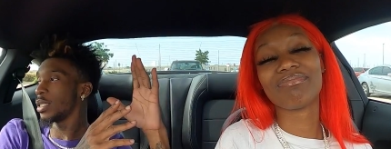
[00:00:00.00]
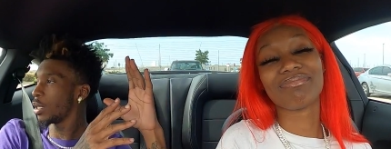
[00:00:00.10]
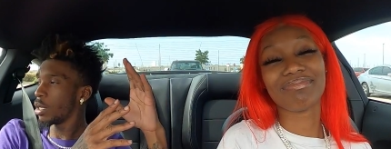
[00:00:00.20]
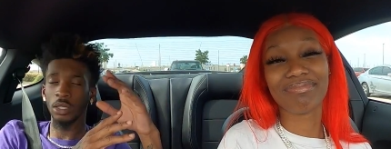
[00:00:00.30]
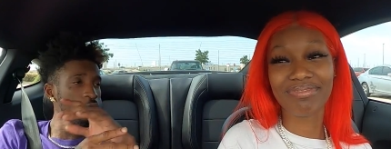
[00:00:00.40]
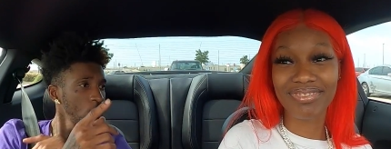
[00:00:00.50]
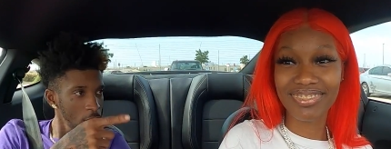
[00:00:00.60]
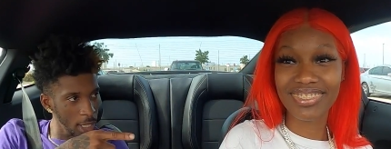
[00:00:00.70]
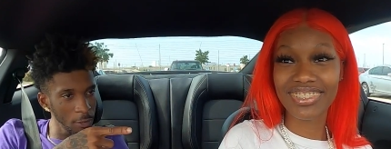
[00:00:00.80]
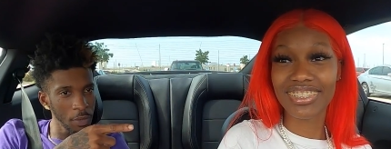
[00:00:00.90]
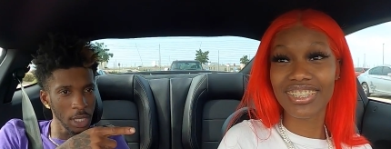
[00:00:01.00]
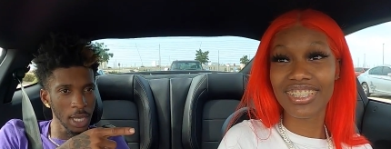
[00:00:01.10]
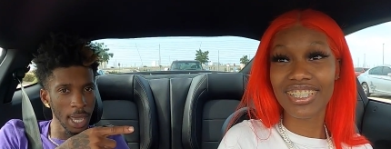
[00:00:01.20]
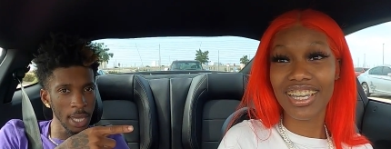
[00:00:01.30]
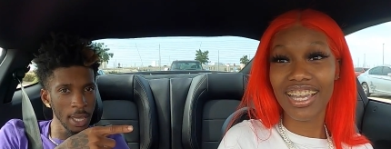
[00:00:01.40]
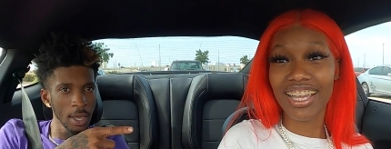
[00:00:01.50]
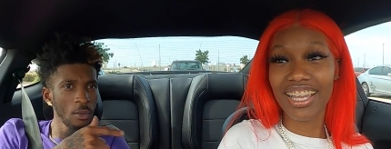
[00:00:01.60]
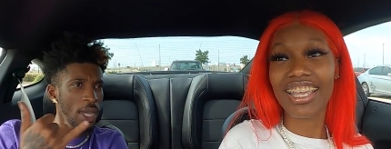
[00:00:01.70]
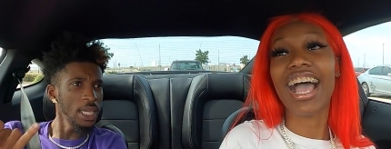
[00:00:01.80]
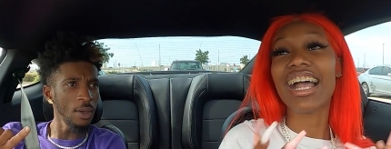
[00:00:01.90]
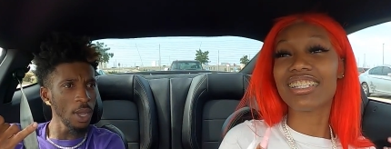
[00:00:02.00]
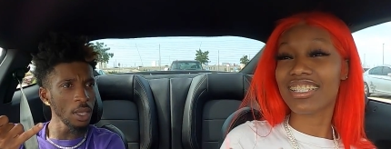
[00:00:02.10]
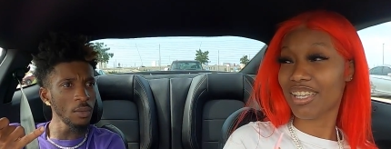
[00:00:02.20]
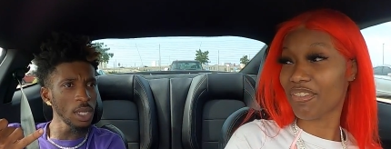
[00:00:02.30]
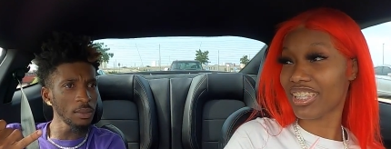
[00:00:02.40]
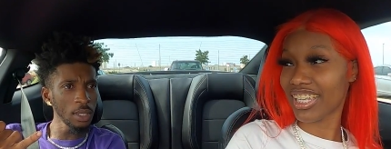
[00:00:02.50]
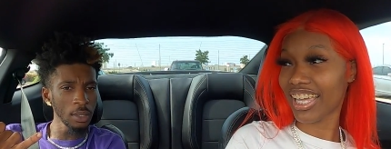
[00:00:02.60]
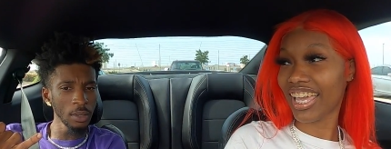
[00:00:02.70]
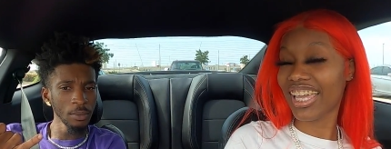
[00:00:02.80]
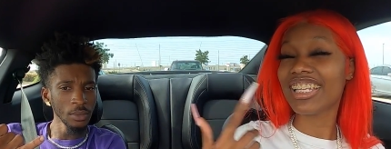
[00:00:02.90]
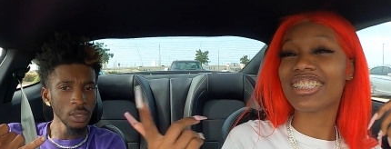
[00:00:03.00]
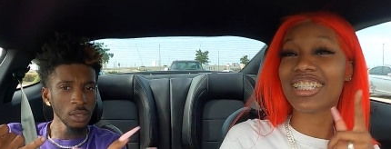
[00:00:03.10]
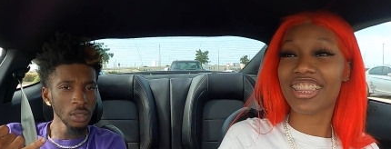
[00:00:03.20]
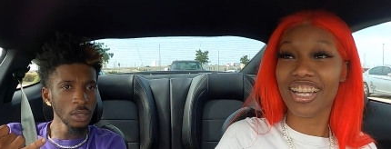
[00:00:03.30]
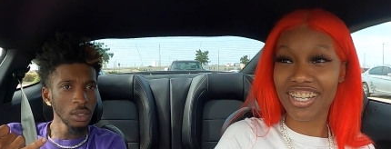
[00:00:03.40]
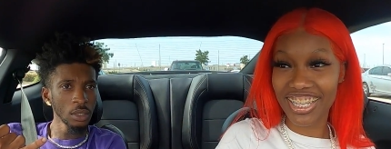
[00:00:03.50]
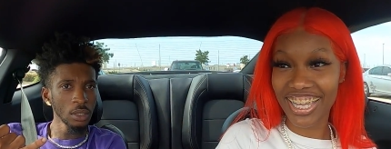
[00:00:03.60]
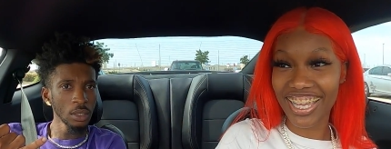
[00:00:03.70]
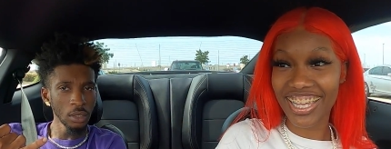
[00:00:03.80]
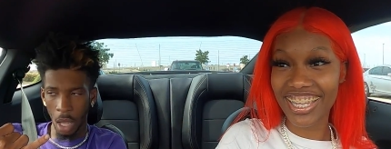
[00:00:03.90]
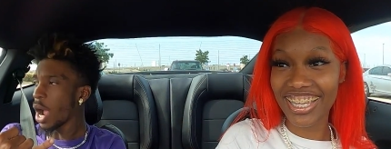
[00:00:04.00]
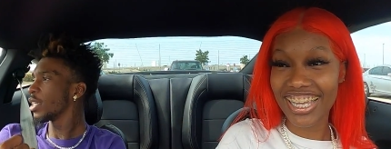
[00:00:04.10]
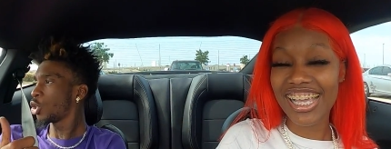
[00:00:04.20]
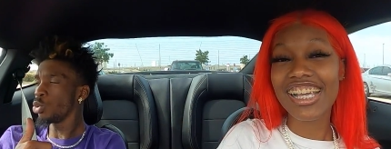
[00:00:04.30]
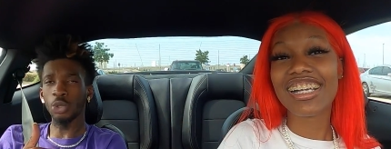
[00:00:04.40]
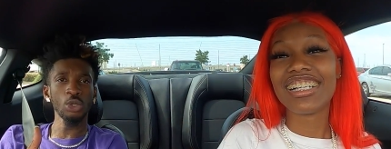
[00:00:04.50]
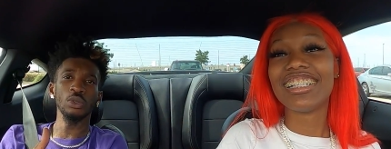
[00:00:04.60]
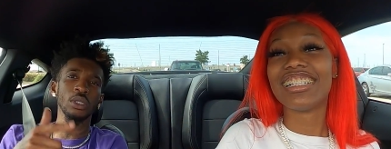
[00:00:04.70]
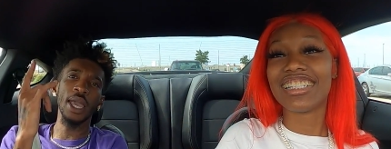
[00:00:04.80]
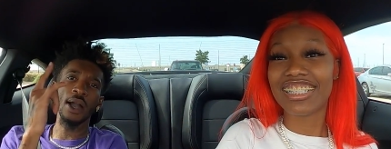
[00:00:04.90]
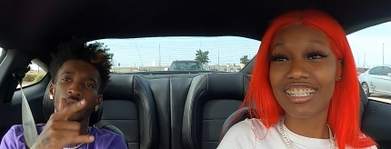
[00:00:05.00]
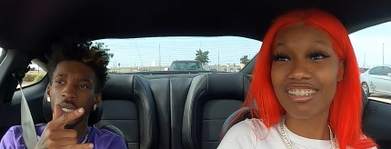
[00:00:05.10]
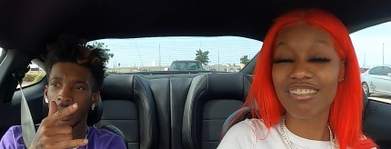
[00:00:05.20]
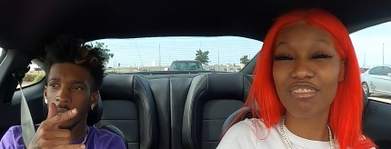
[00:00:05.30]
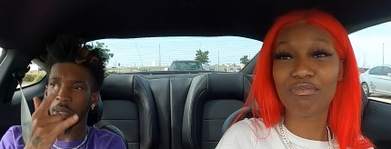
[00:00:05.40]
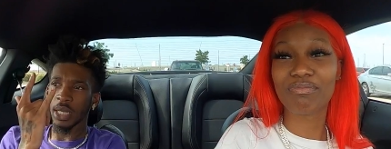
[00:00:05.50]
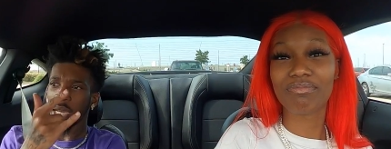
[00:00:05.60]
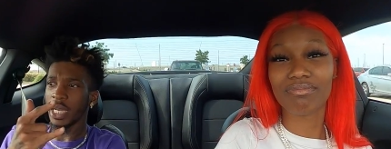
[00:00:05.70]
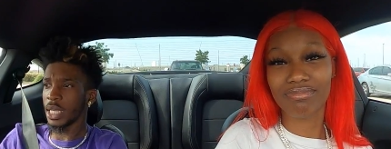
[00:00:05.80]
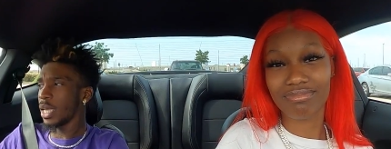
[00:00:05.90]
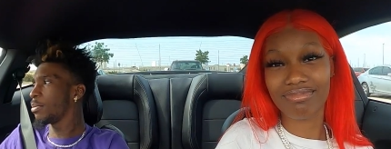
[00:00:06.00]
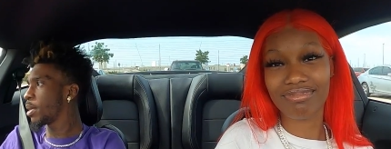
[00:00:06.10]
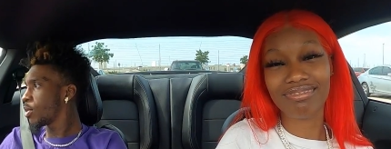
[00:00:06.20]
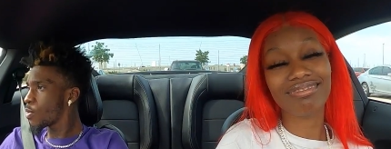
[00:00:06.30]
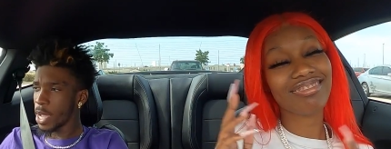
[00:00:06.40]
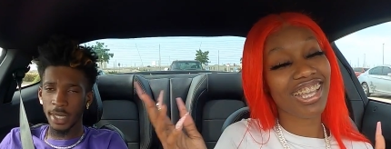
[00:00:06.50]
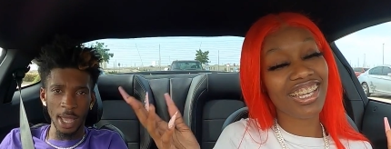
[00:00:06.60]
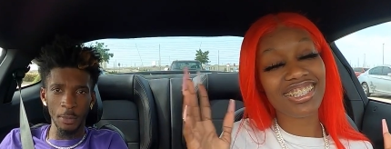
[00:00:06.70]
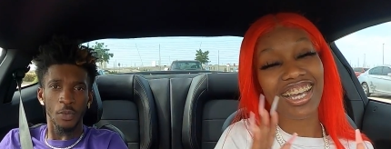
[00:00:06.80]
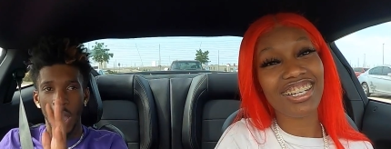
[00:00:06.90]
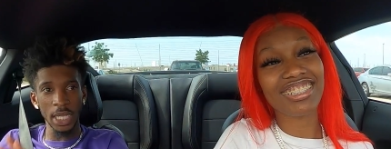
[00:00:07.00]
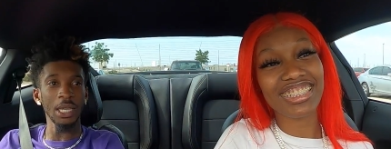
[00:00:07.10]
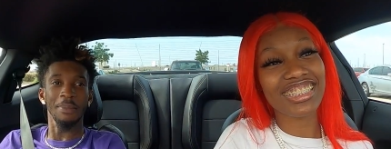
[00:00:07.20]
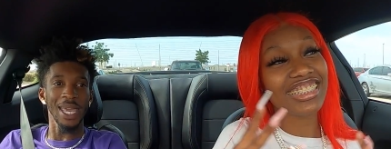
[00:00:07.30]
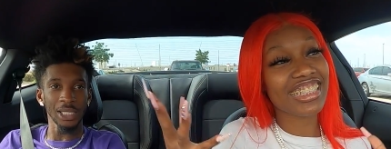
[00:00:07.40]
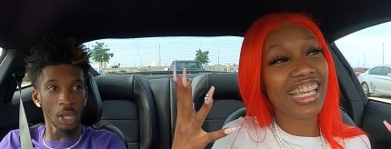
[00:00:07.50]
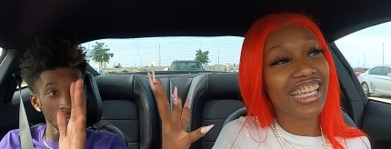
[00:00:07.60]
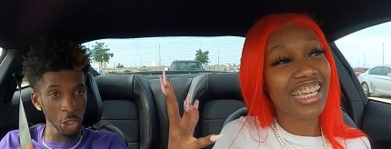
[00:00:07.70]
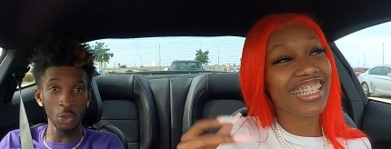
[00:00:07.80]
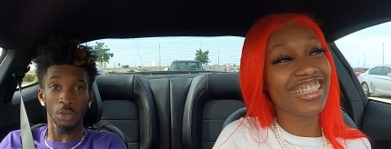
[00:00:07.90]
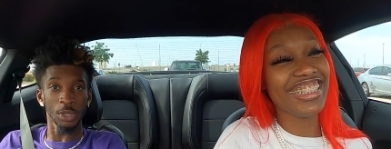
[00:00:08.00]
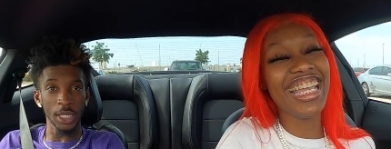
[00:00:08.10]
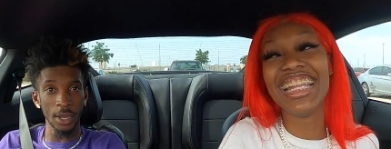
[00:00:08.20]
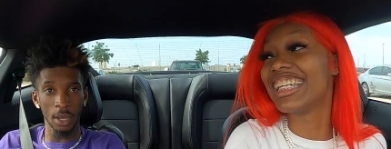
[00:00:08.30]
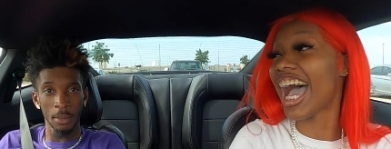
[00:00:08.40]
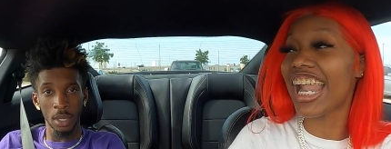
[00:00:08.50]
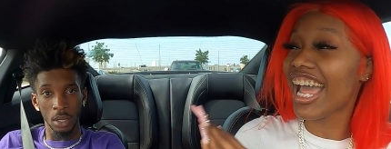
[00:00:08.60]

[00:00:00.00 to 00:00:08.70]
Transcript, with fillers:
Speaker 1: their uh, you just hit 50k. Wait, yeah, I wait, just hit 50k. Wait,
Speaker 2: wait. He just hit 30k. All
Speaker 1: right, shoot, shoot, shoot. So y'all go get them to 100k, man, right Thank now. Before I get mad, start shit up. no,